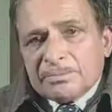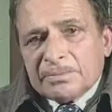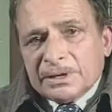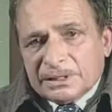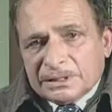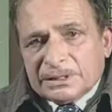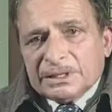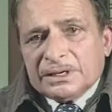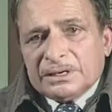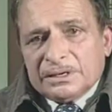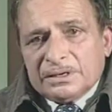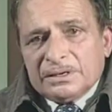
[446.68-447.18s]

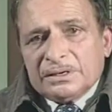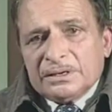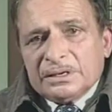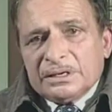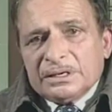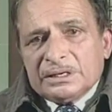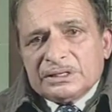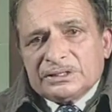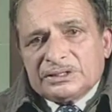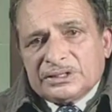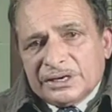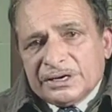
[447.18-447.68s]
but then
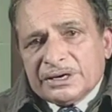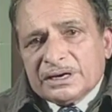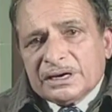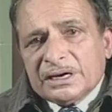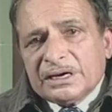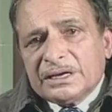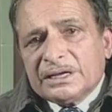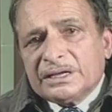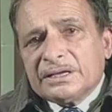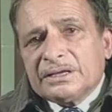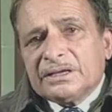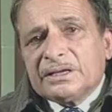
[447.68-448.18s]

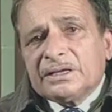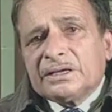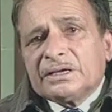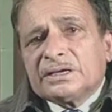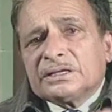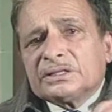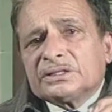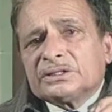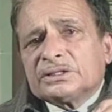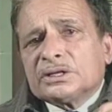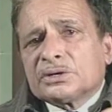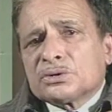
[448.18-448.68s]
generally
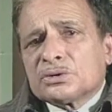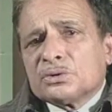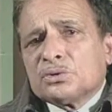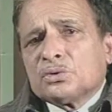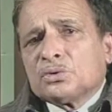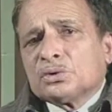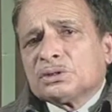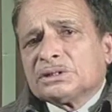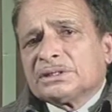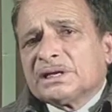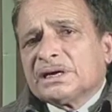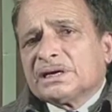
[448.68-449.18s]
the
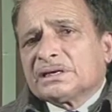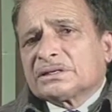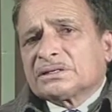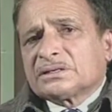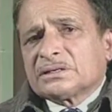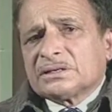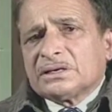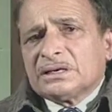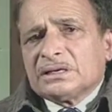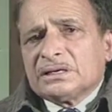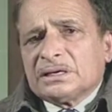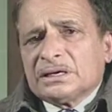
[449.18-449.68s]
rule that
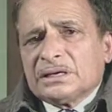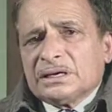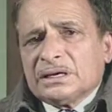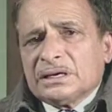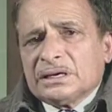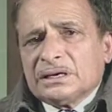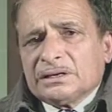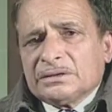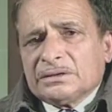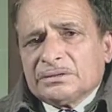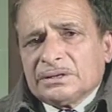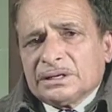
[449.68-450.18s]

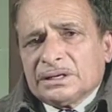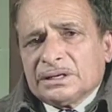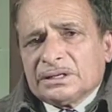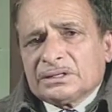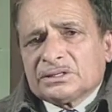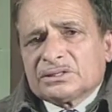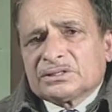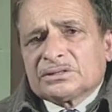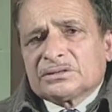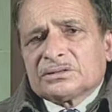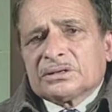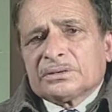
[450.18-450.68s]

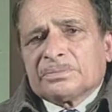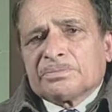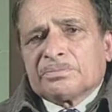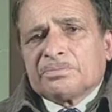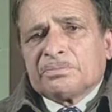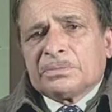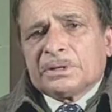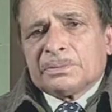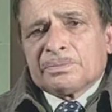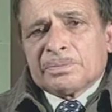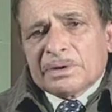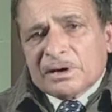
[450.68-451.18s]
is
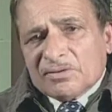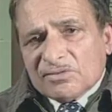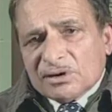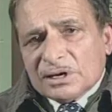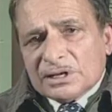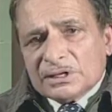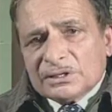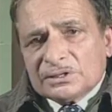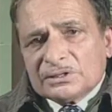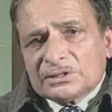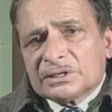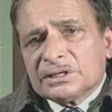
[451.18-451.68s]

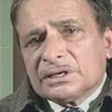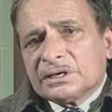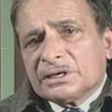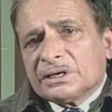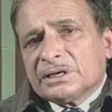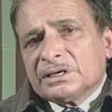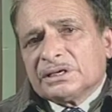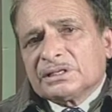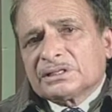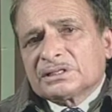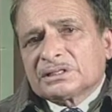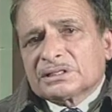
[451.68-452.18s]
prevalent
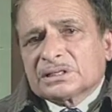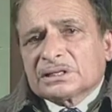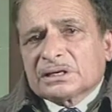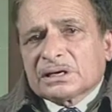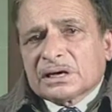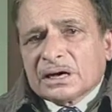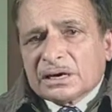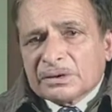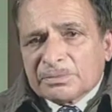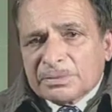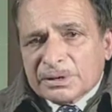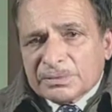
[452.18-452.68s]
is
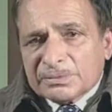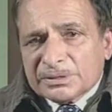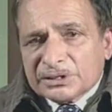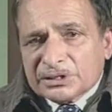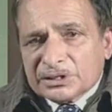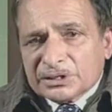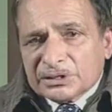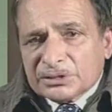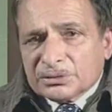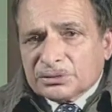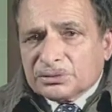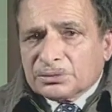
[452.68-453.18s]

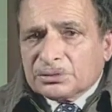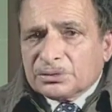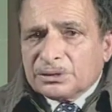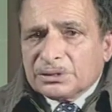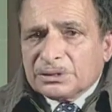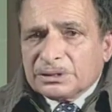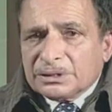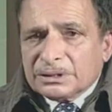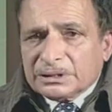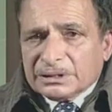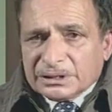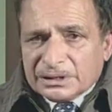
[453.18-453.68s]
conformity to
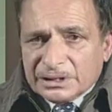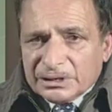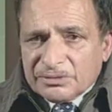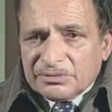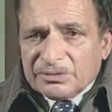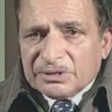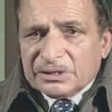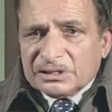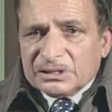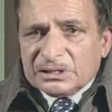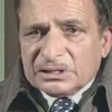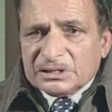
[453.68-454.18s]

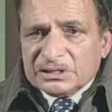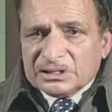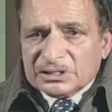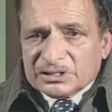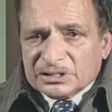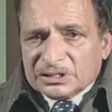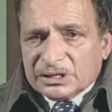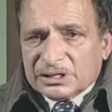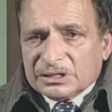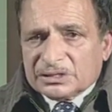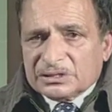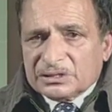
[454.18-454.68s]
given
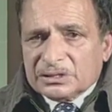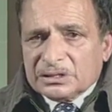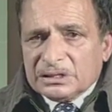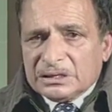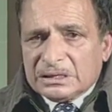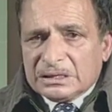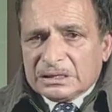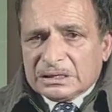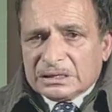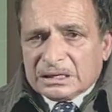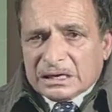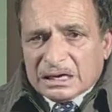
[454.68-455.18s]
set
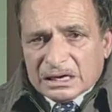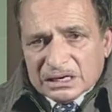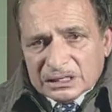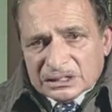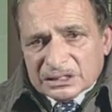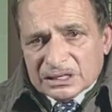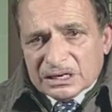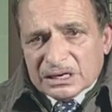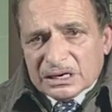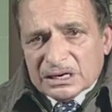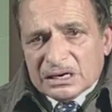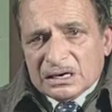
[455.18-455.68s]

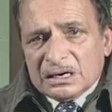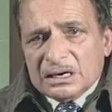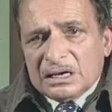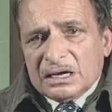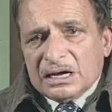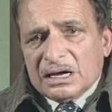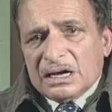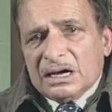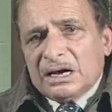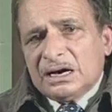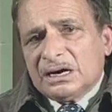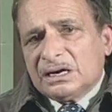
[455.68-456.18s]
cultural
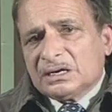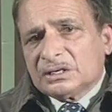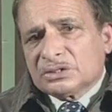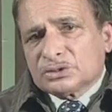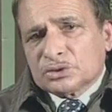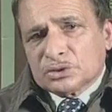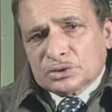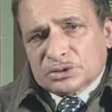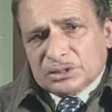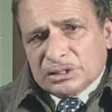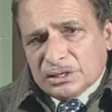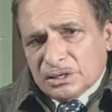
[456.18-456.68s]
and
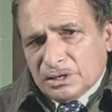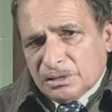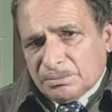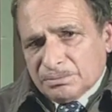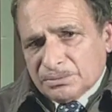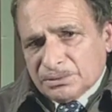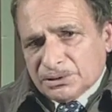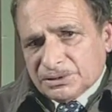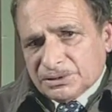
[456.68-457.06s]
social norms.